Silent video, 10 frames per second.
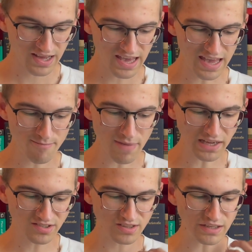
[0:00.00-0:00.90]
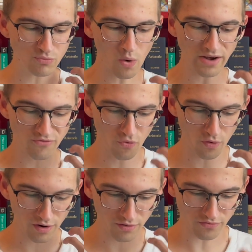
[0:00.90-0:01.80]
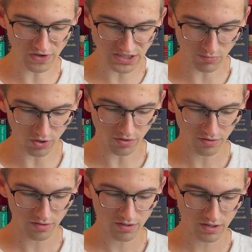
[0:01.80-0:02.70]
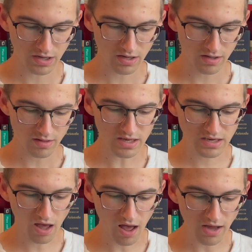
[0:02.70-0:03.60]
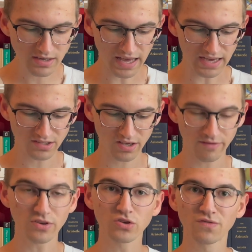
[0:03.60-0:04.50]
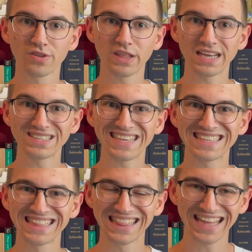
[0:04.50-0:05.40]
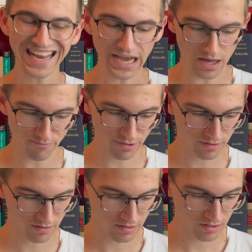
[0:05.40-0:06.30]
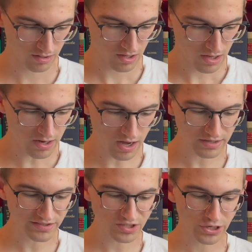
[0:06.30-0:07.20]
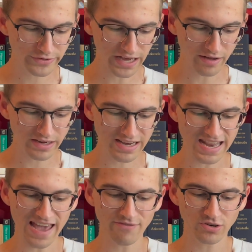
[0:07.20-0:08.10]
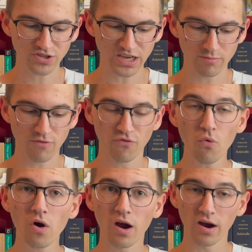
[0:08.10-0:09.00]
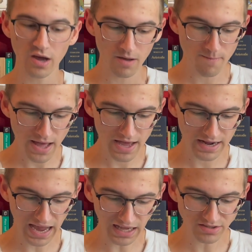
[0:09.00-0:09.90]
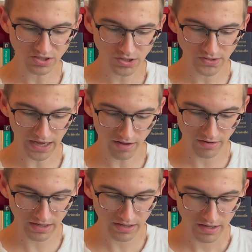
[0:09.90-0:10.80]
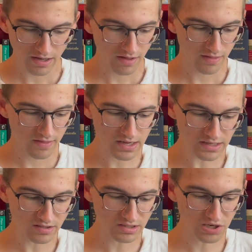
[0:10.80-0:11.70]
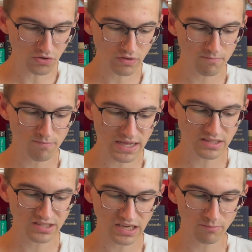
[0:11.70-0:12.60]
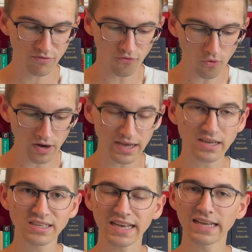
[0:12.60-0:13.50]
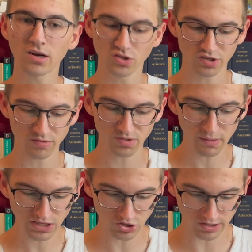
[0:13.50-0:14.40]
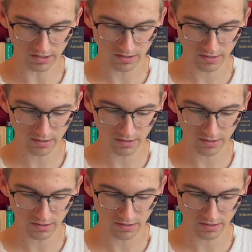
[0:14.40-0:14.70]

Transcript: It makes the what for visible. The context of useful things is lit up, not as a totality never seen before, but as a totality that has continually been seen beforehand in our circumspection.